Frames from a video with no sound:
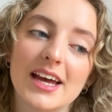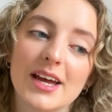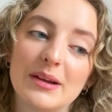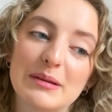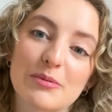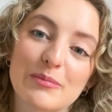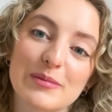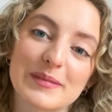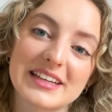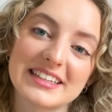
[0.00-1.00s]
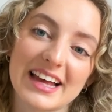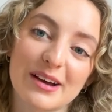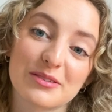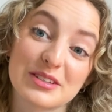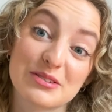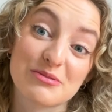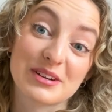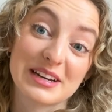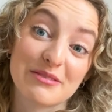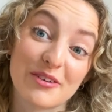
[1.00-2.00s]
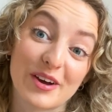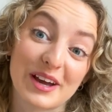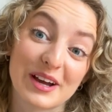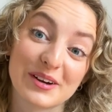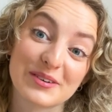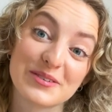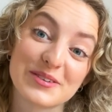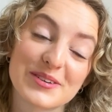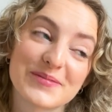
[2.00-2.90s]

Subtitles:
Only problem is the house is really fucking cold.